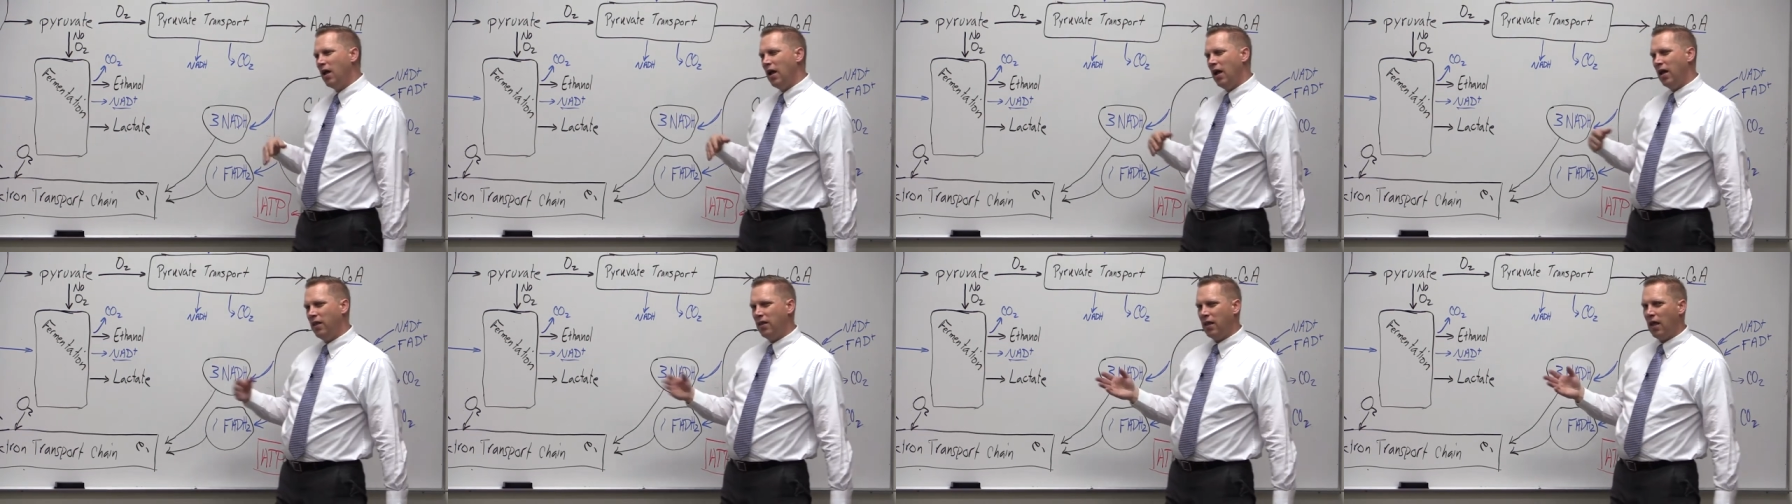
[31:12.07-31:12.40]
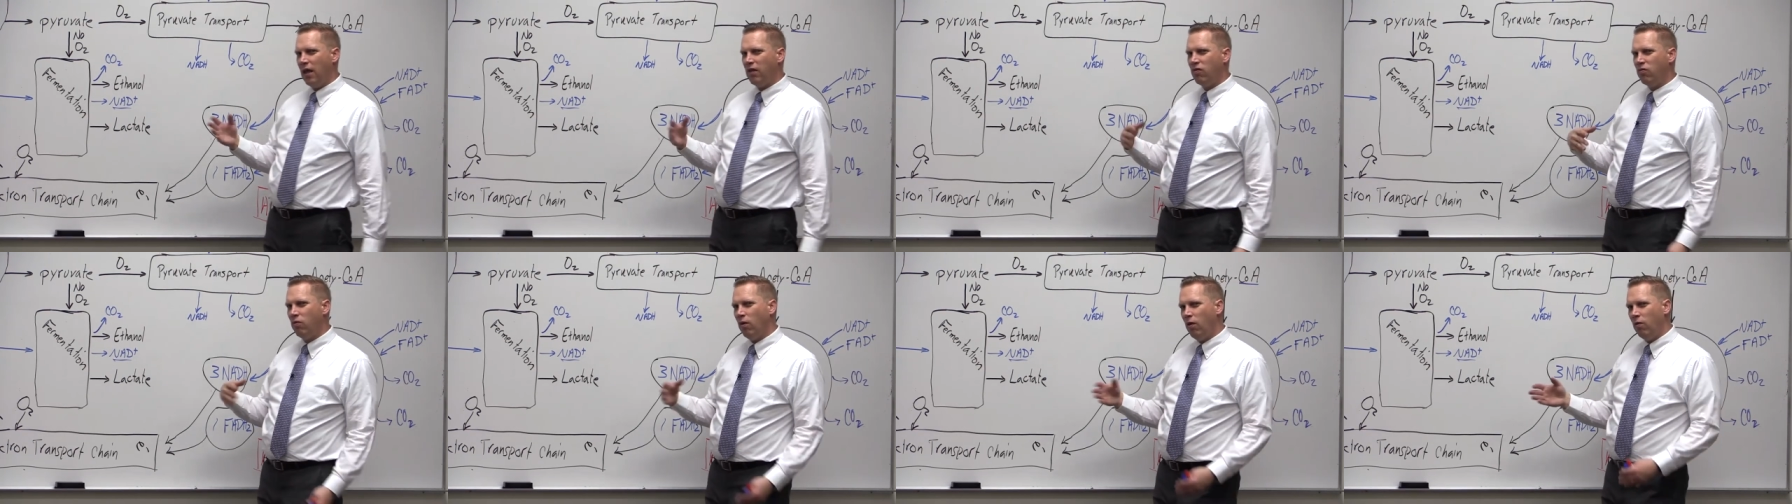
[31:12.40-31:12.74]
And
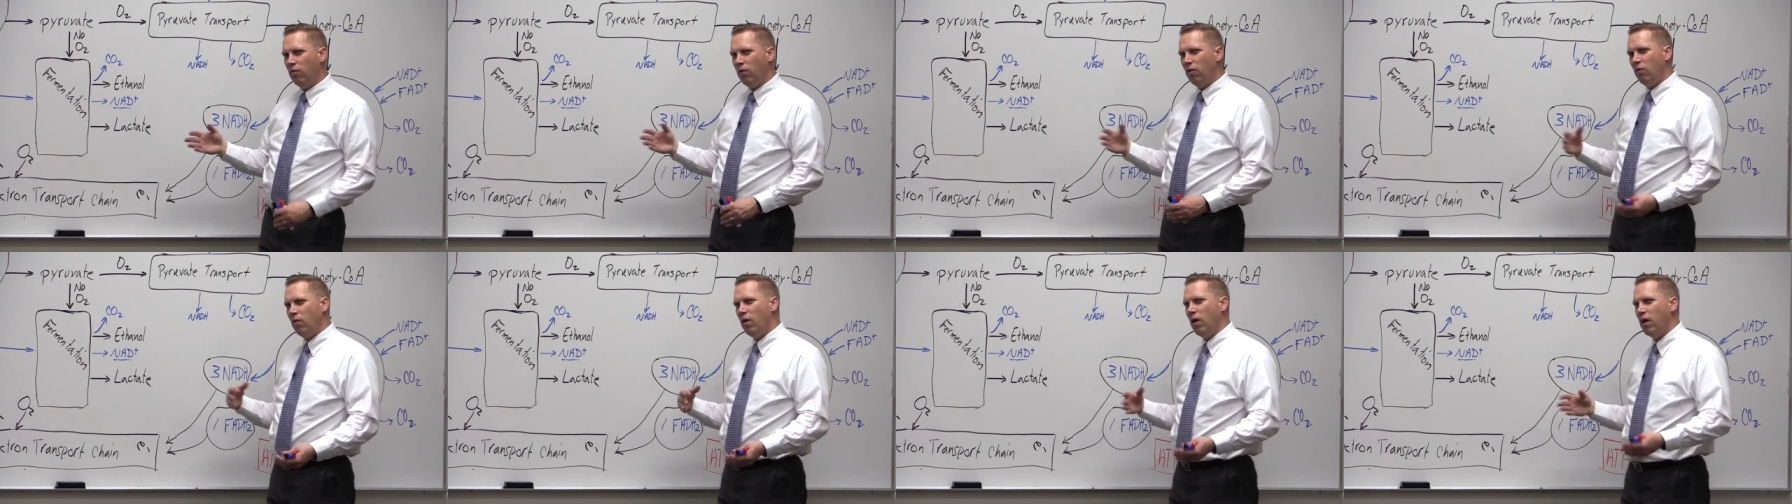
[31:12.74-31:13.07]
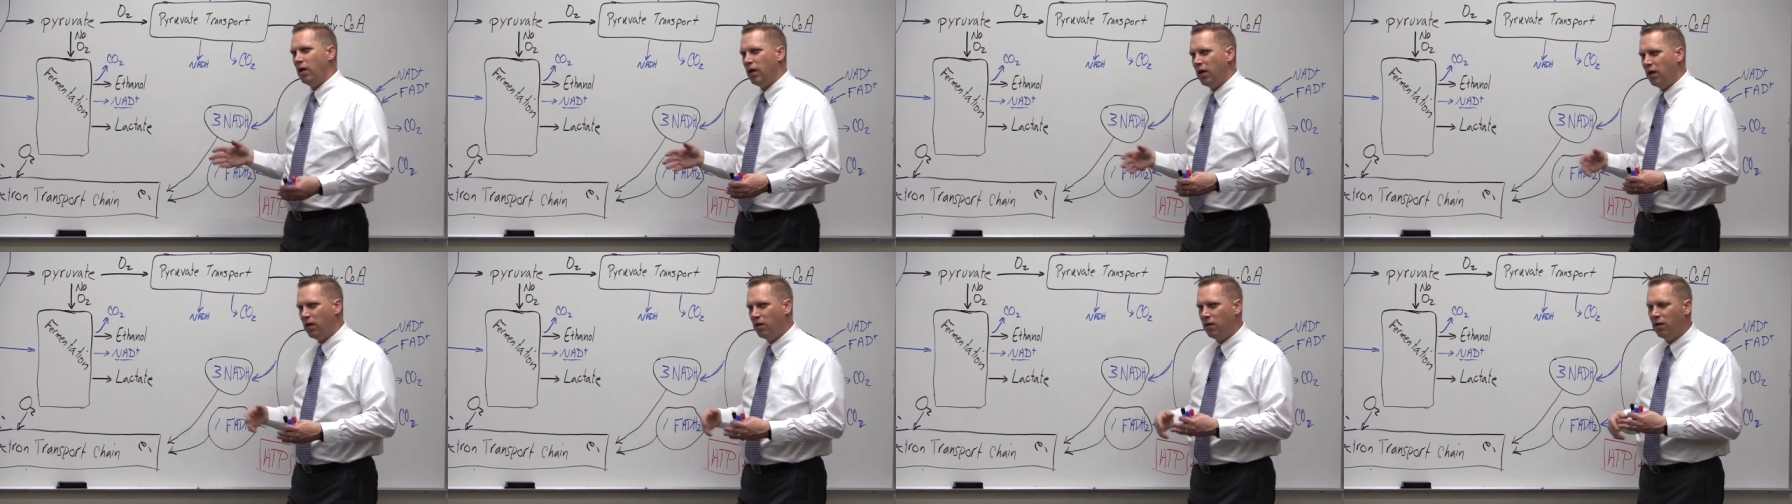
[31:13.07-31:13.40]
that's what we
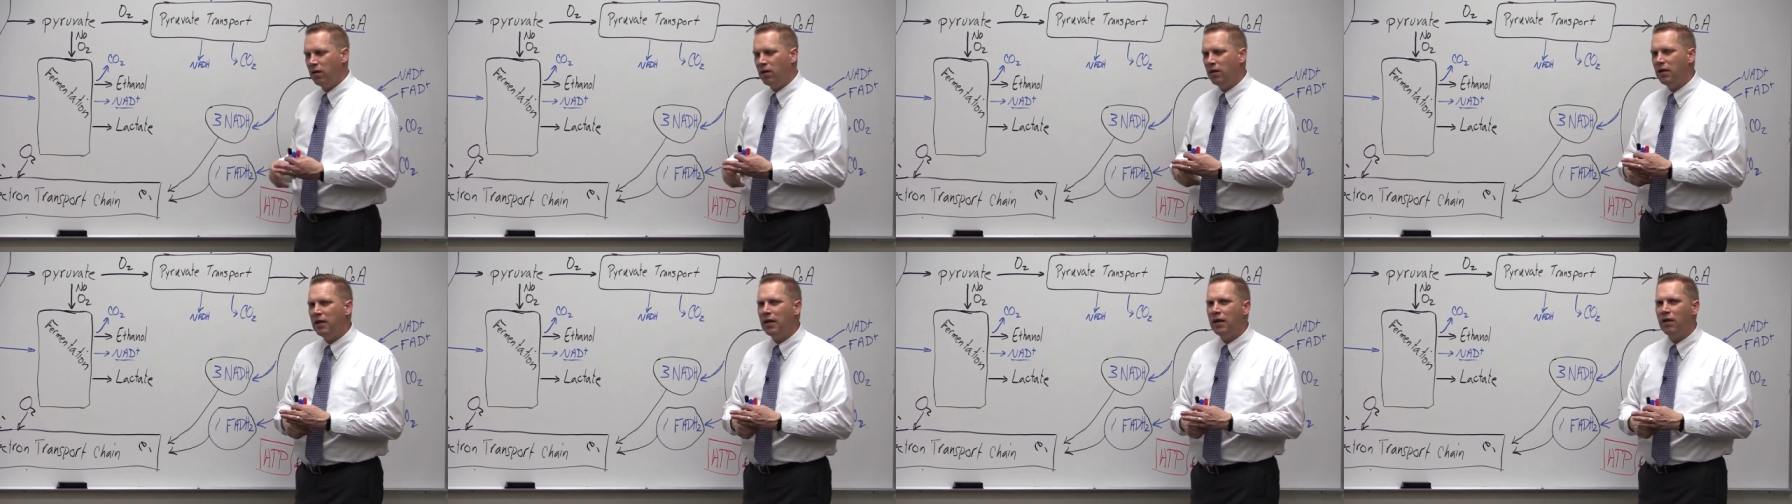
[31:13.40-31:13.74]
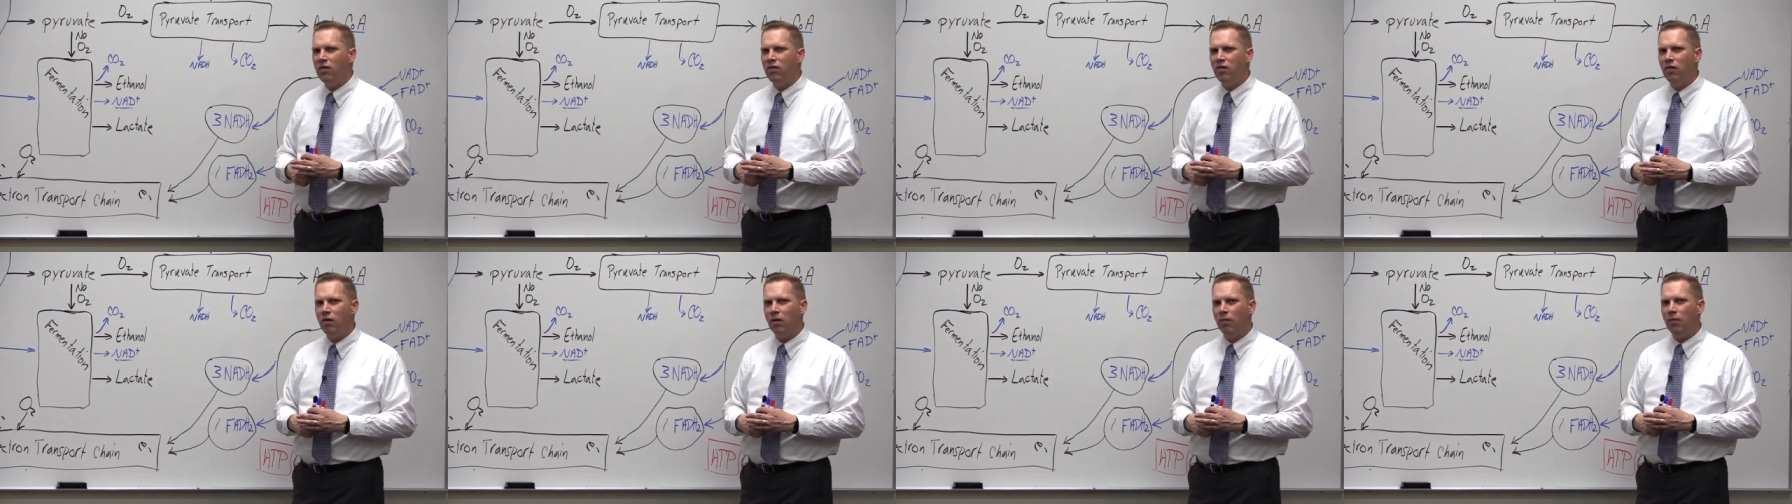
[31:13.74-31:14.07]
want to
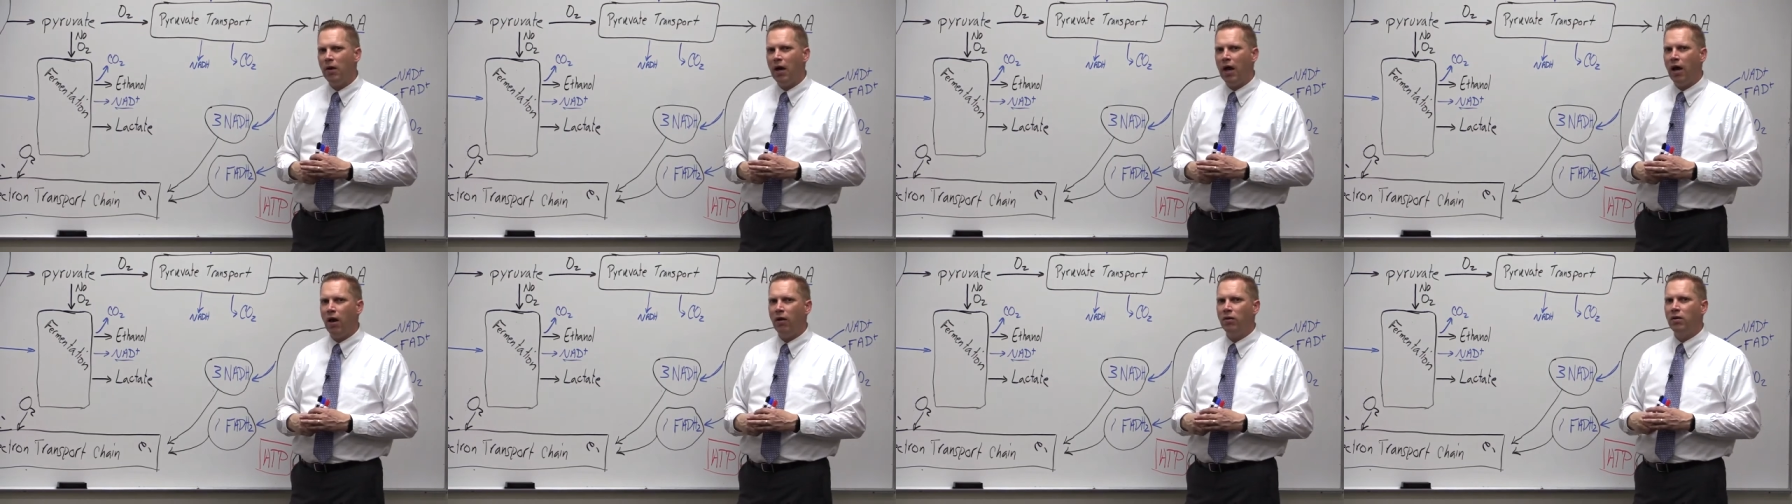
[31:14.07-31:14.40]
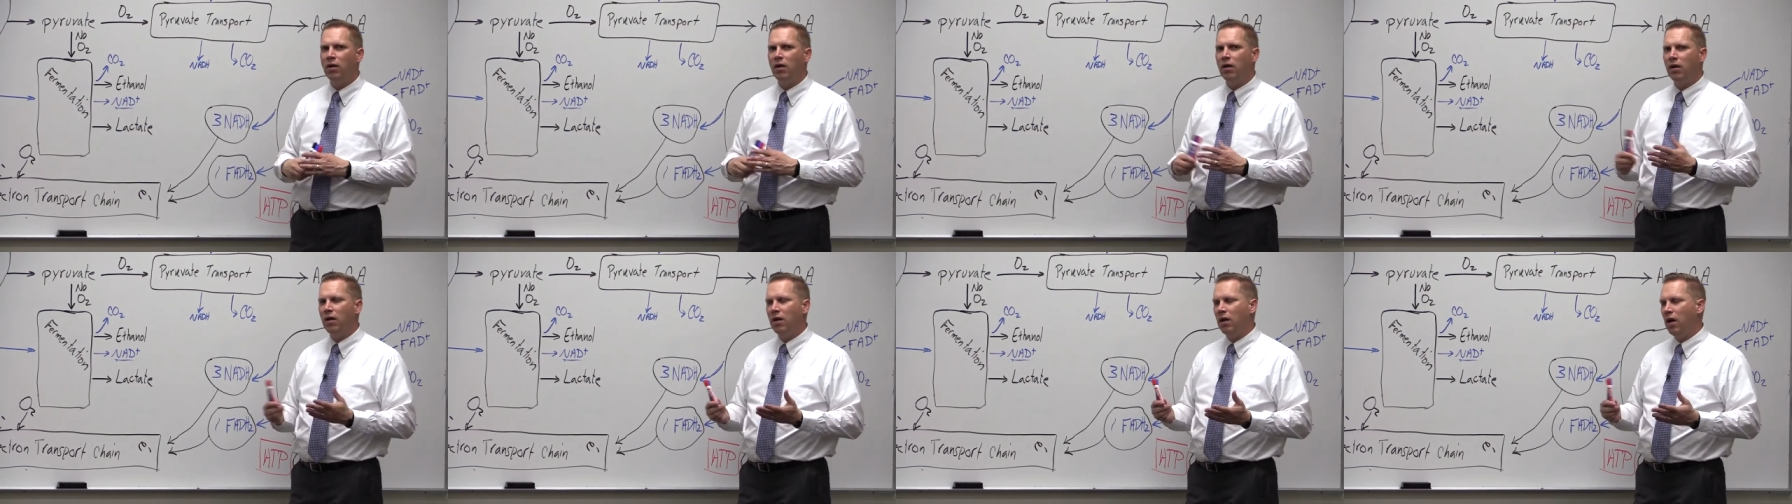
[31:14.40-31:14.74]
teach you about
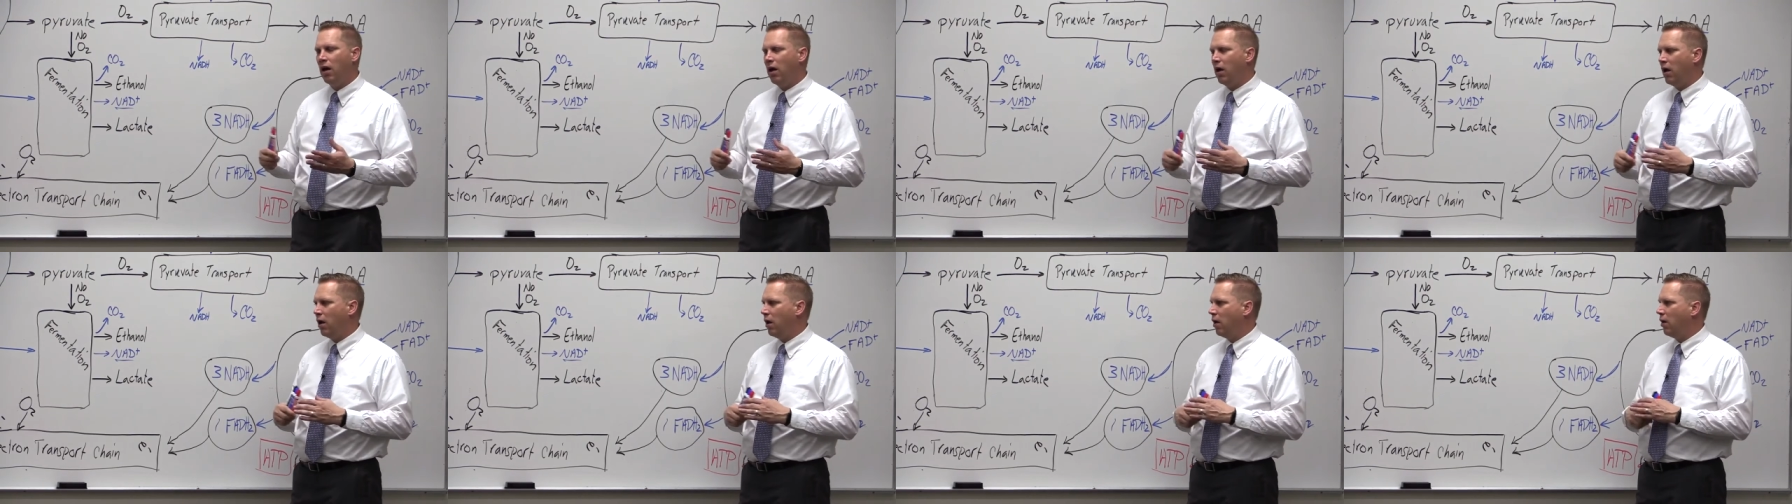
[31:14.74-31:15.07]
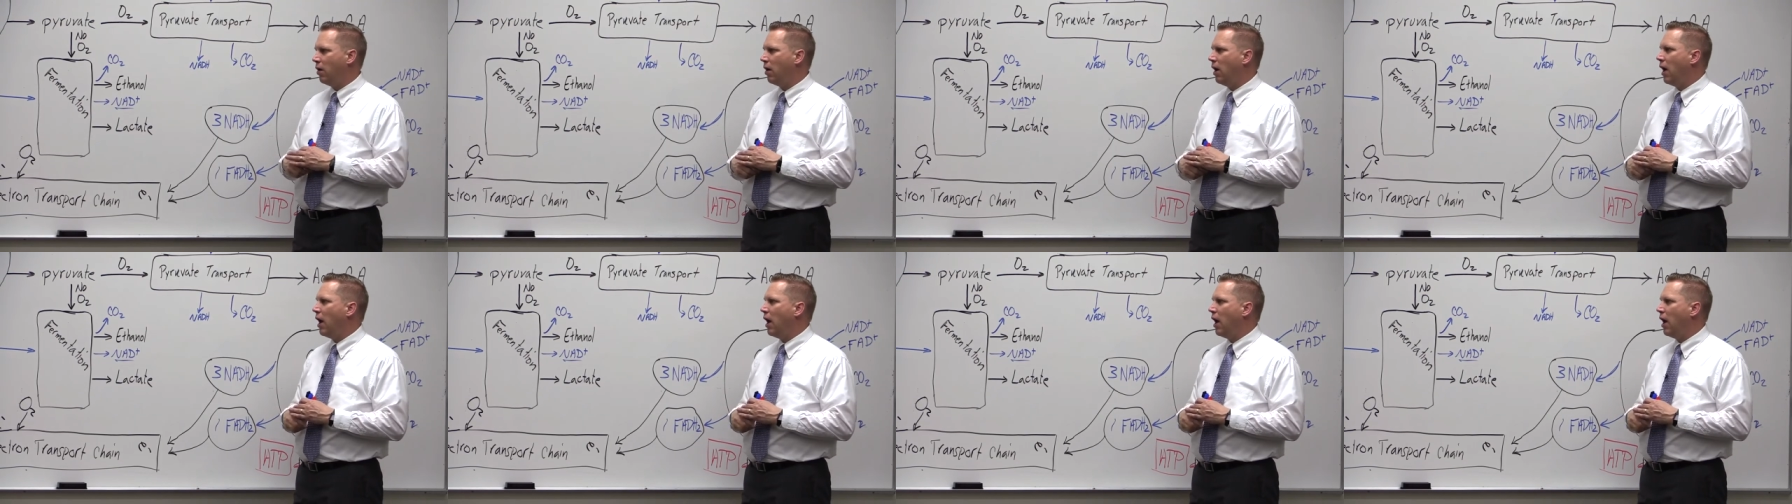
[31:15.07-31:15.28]
uh,